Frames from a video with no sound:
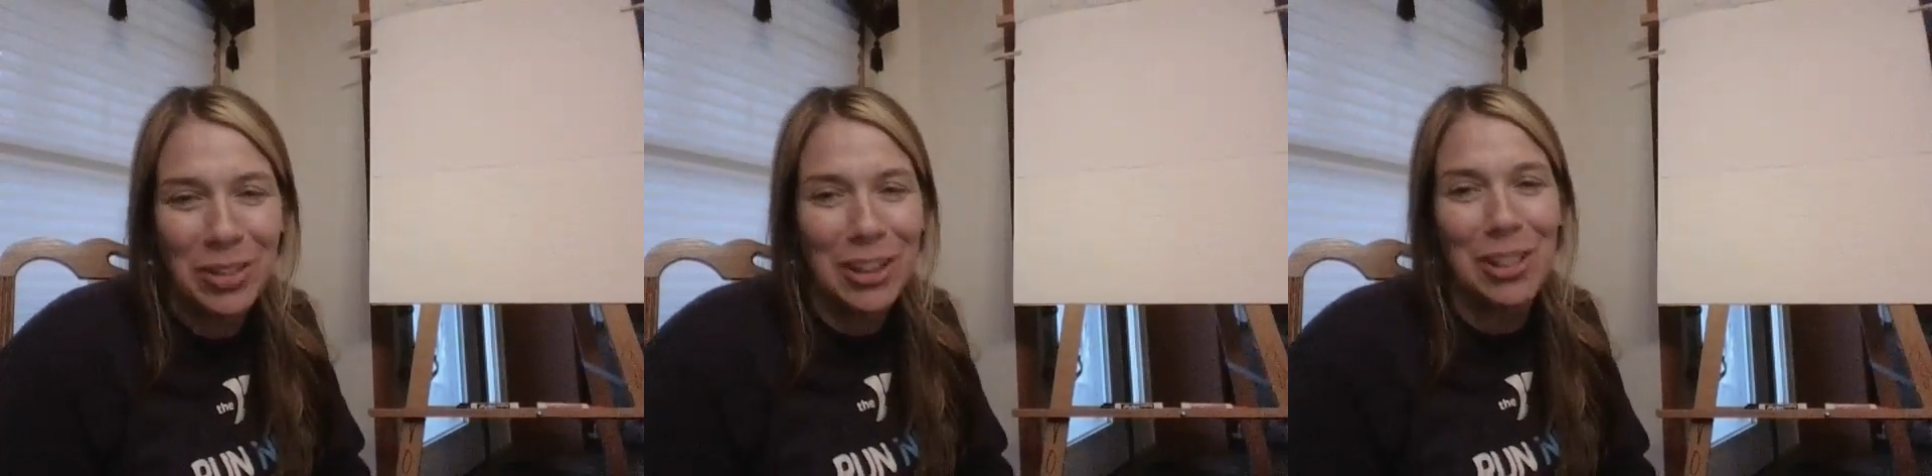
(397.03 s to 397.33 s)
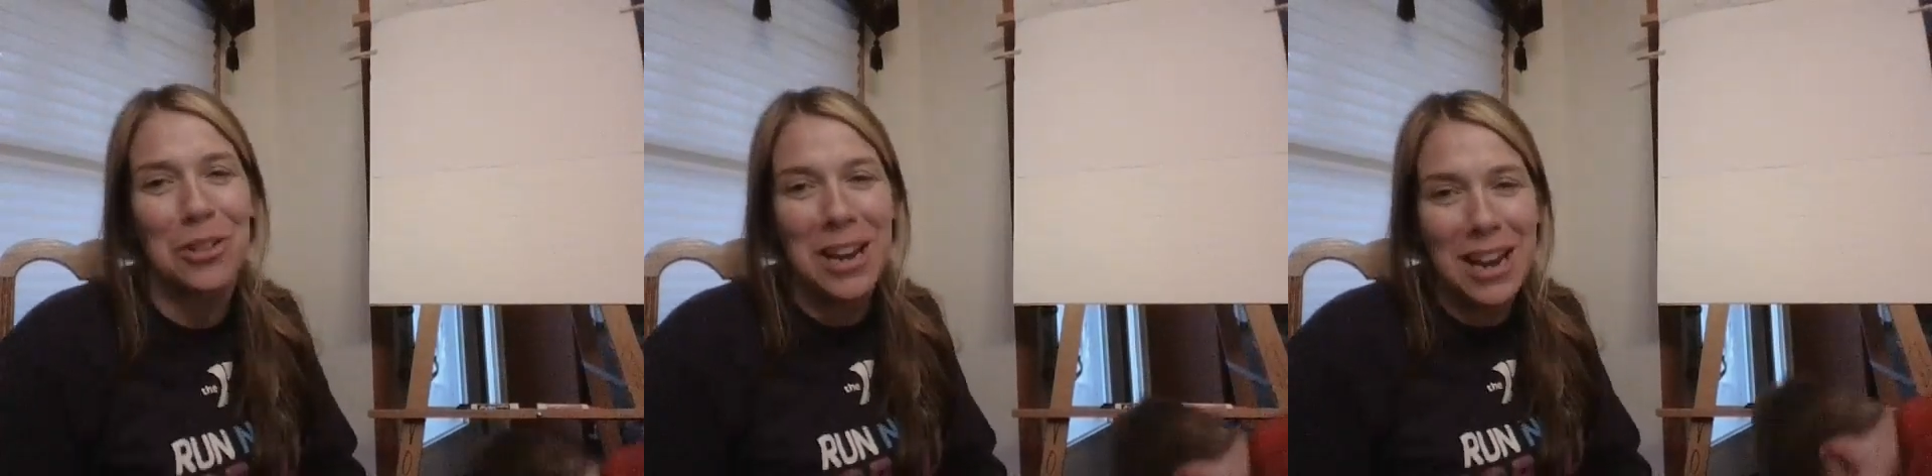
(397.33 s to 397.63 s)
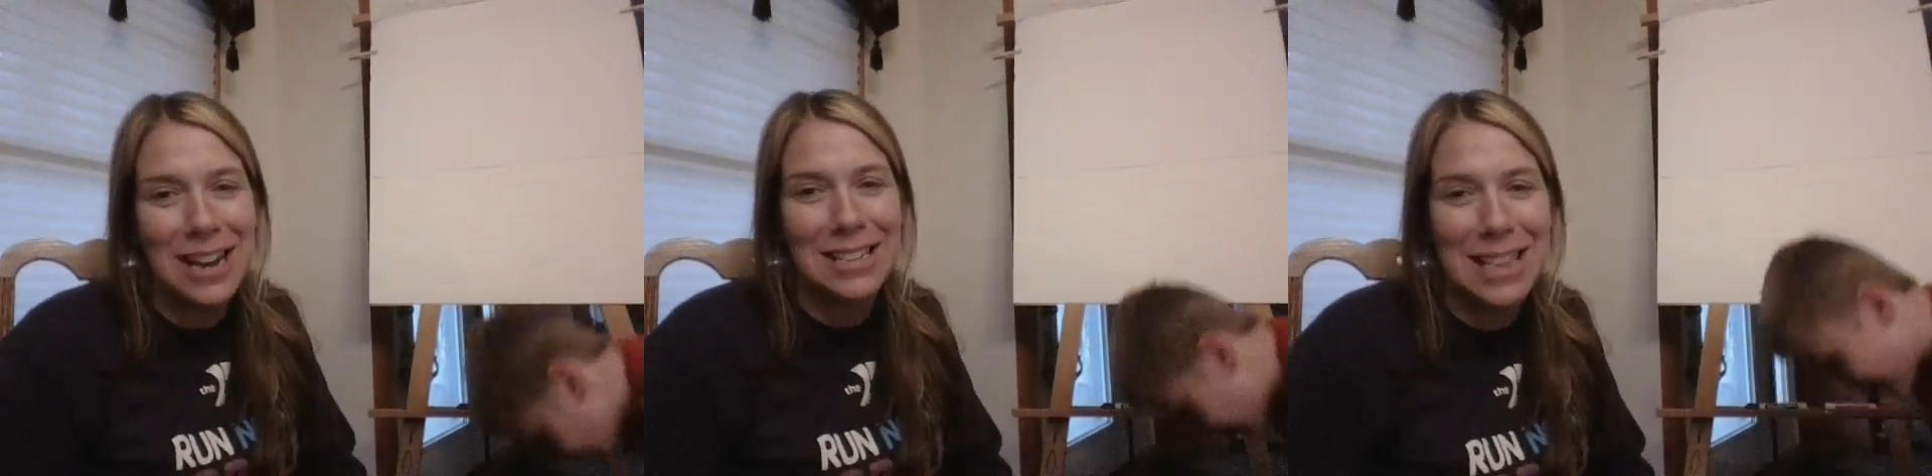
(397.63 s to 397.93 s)

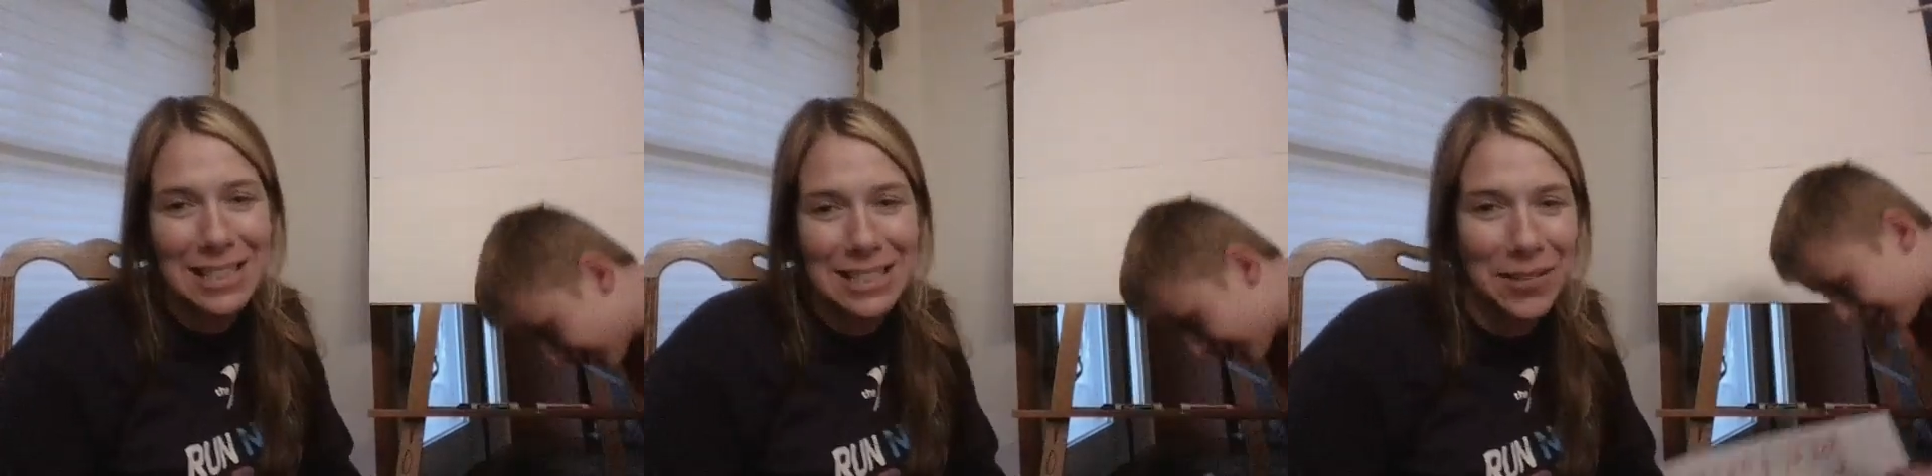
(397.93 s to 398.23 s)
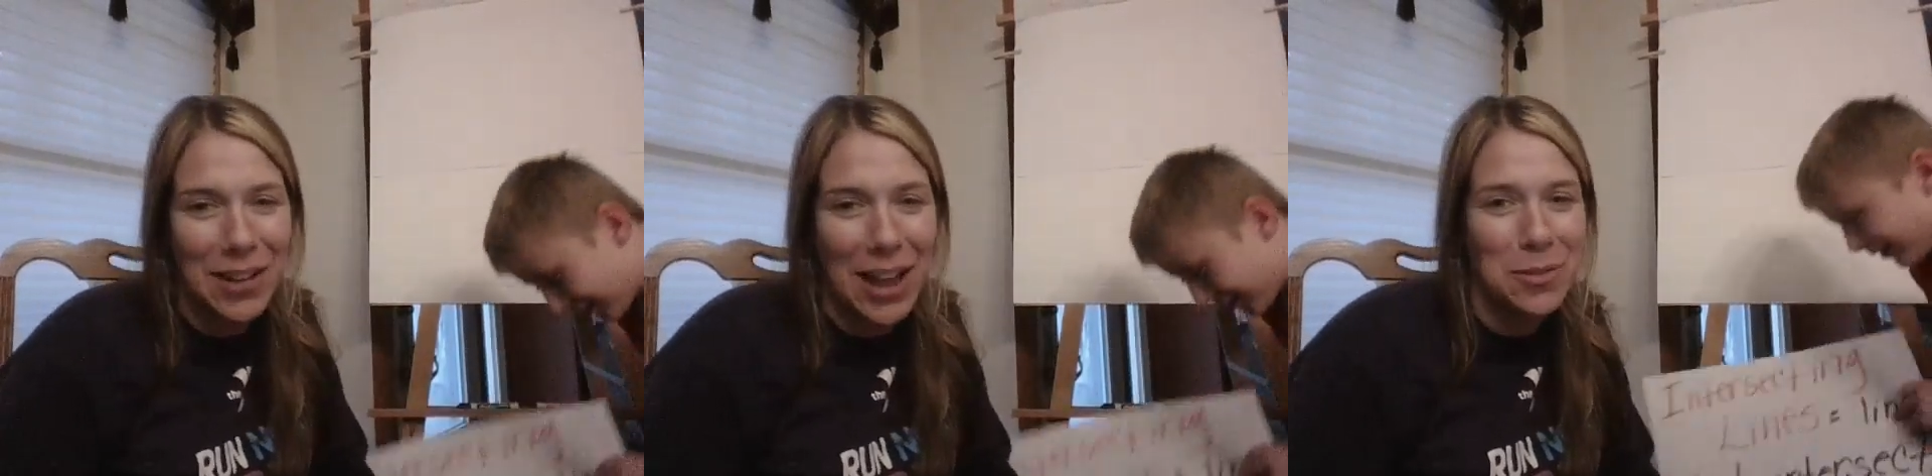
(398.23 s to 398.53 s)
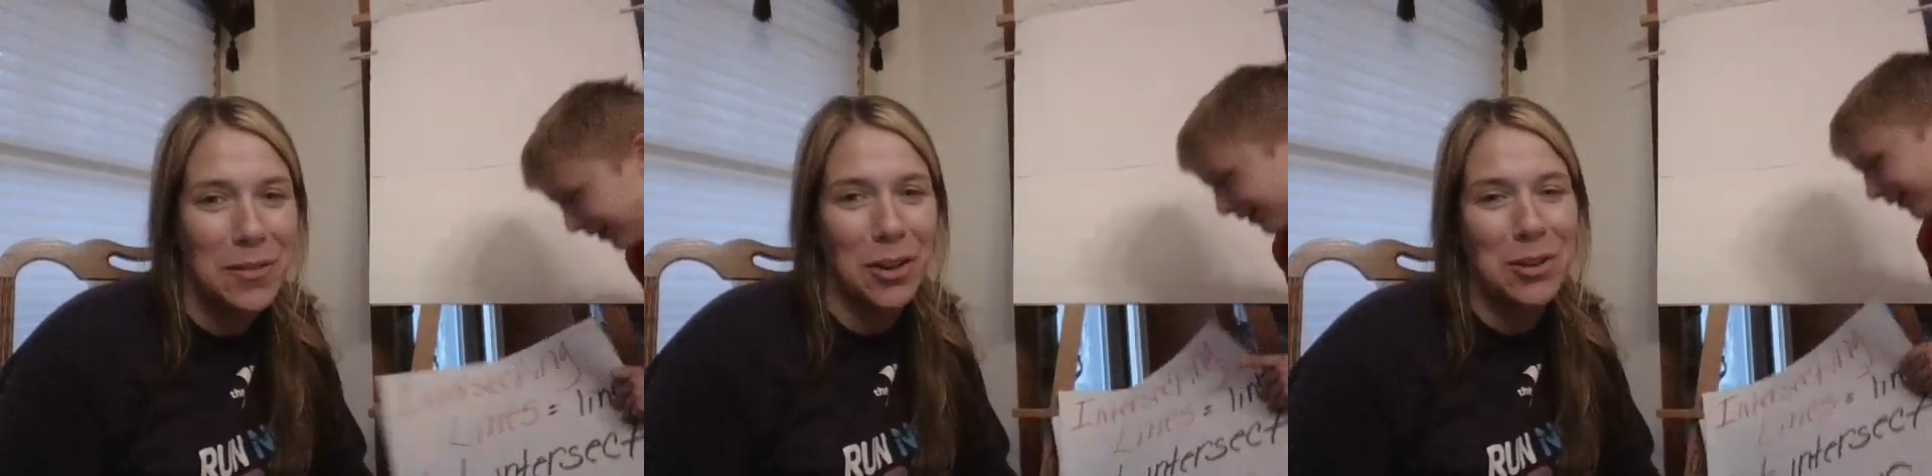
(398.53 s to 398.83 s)
3 sets of lines
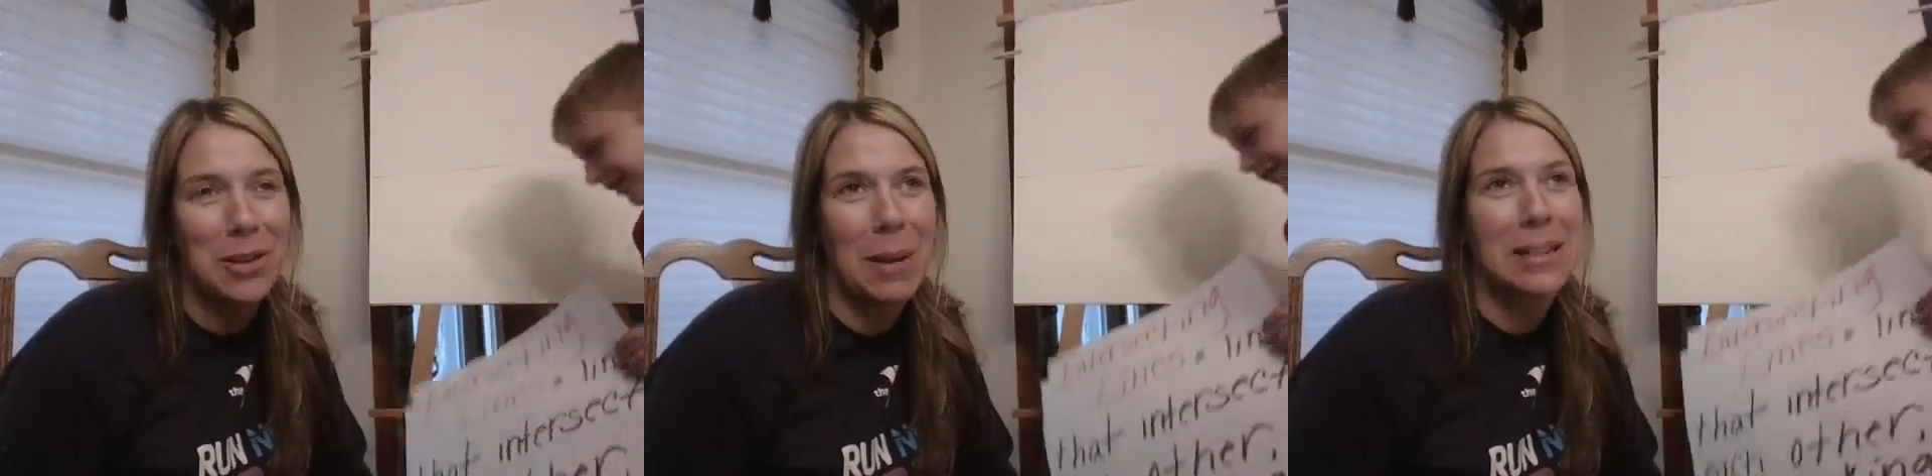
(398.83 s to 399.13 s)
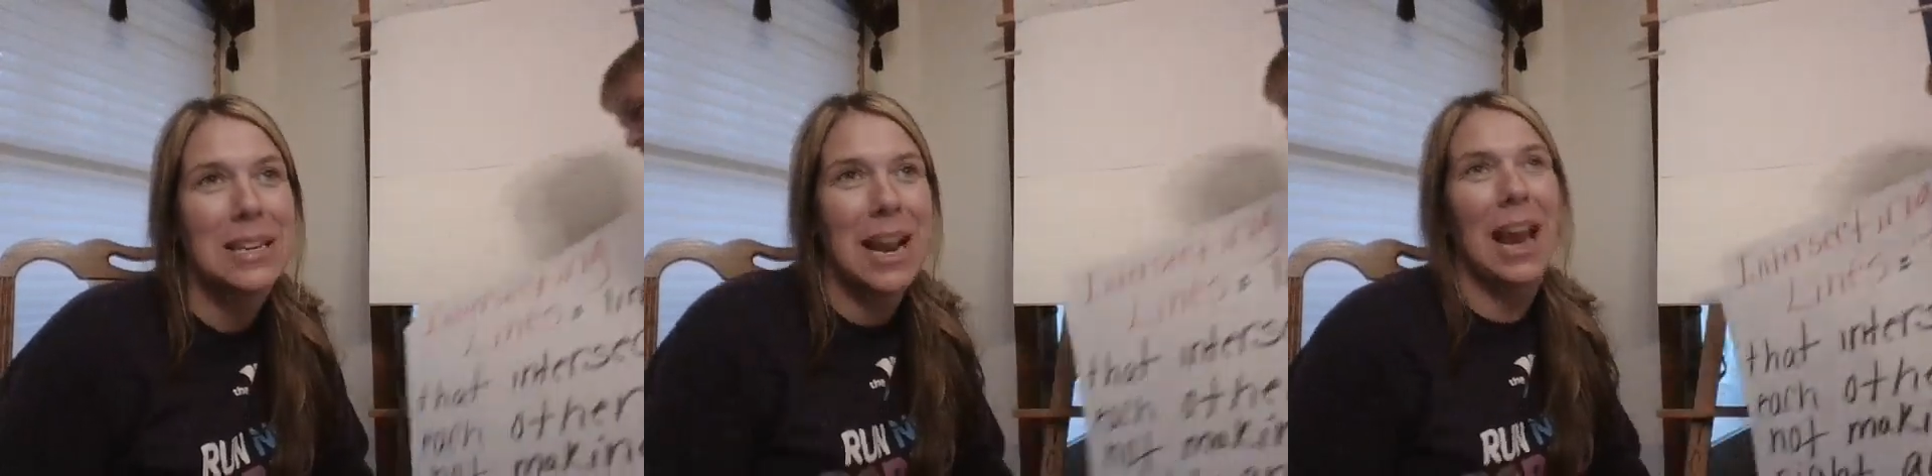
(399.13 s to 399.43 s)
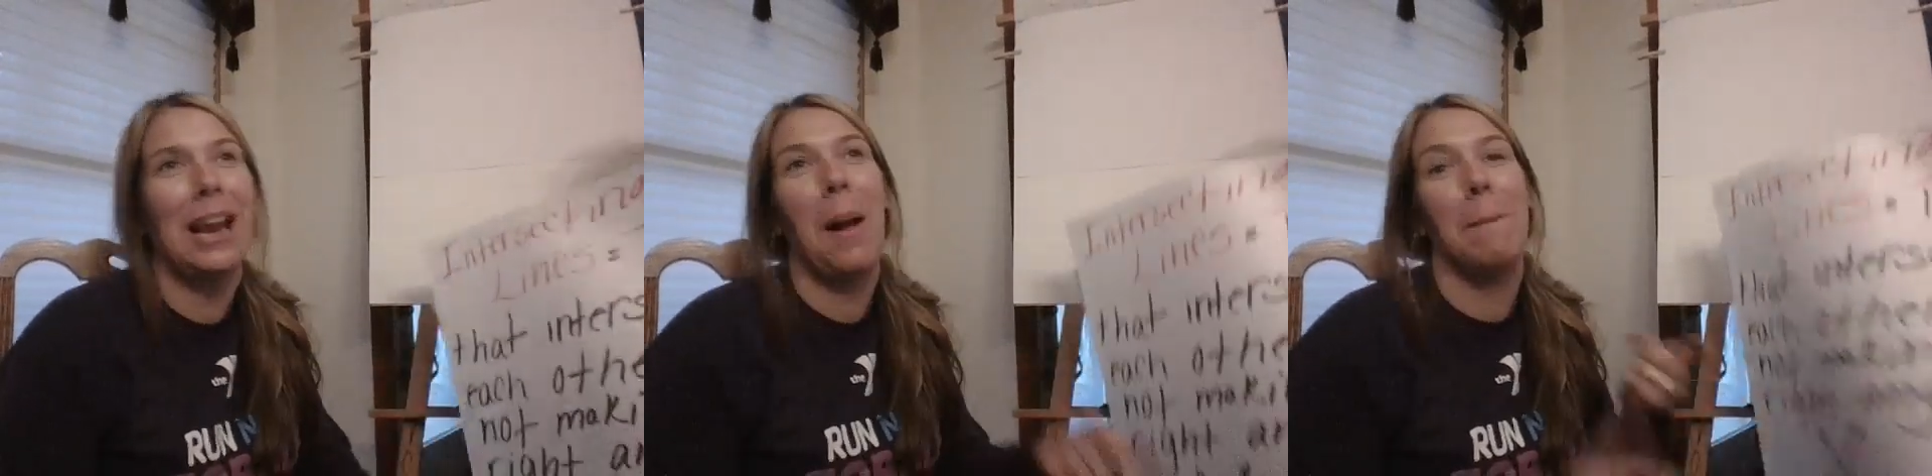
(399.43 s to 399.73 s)
we've learned about
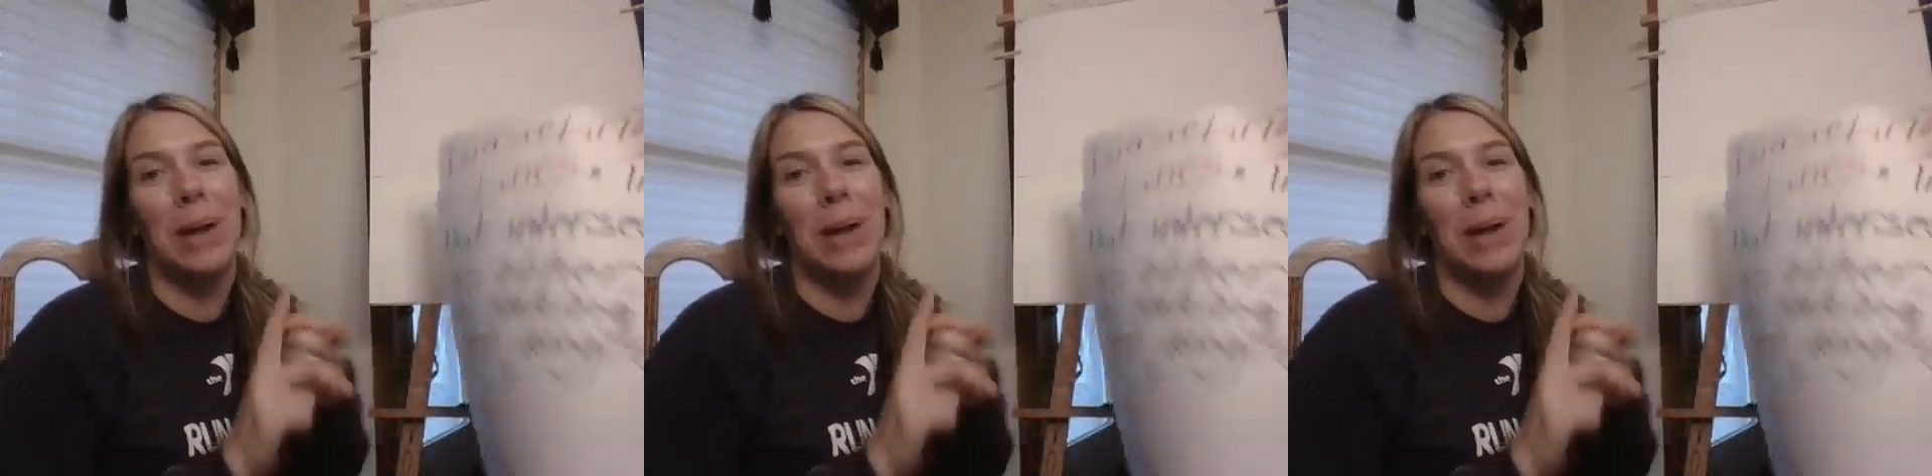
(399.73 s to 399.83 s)
today.